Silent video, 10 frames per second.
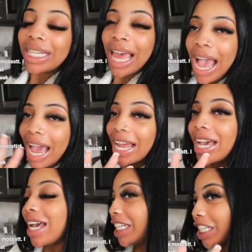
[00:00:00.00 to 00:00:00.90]
But I
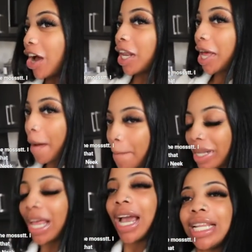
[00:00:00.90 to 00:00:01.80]
gotta cut y'all up
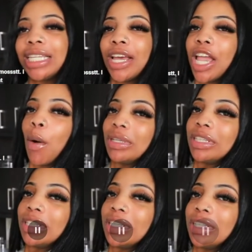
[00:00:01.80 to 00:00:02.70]
and I gotta tell y'all
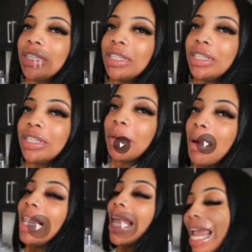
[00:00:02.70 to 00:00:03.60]
what thank you, Tweety. The
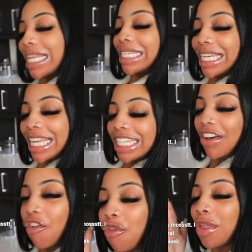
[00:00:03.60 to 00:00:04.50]
plans is
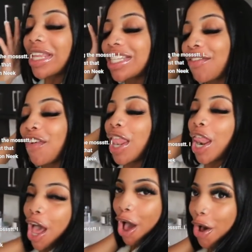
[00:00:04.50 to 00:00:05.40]
for this
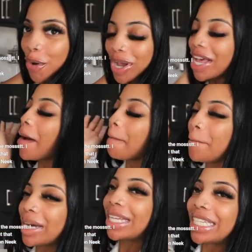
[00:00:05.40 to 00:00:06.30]

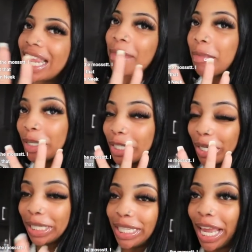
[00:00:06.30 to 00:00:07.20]
vlog, but let me put
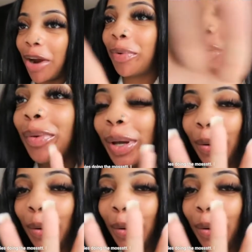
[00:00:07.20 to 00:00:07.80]
y'all down real quick.